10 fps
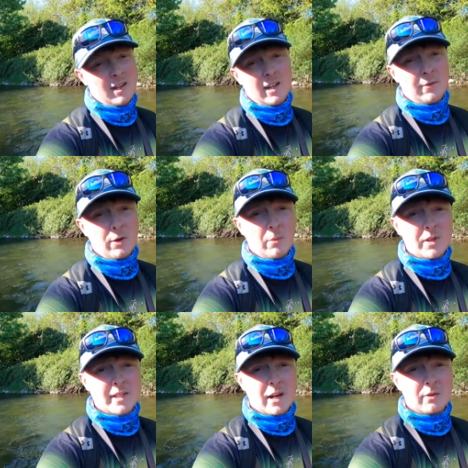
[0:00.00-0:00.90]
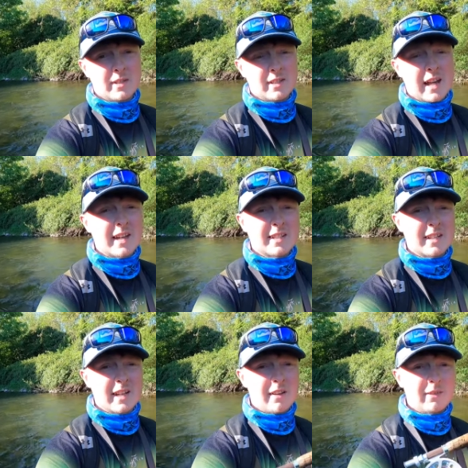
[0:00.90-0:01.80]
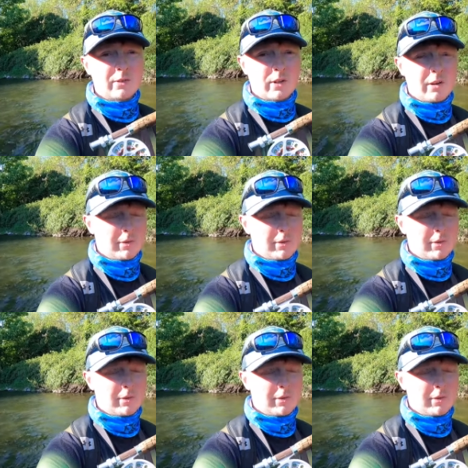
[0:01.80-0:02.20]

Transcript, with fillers: in a few months now. Since last season I haven't took